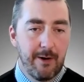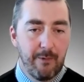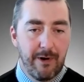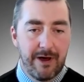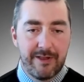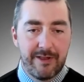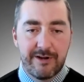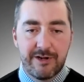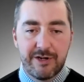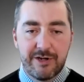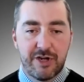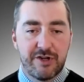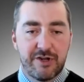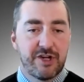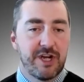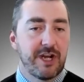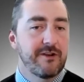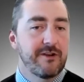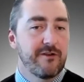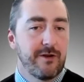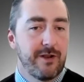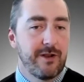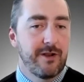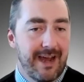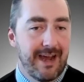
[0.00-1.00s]
whether you should change
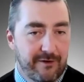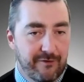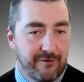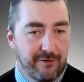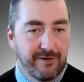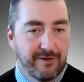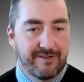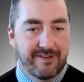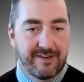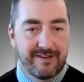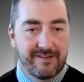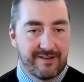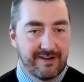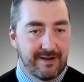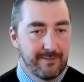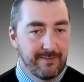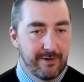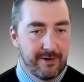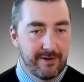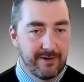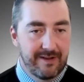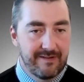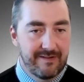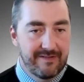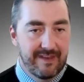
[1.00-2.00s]
your electoral system,
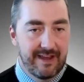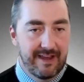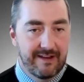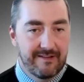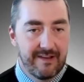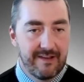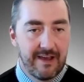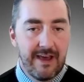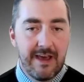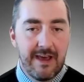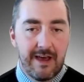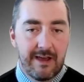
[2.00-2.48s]
all these things.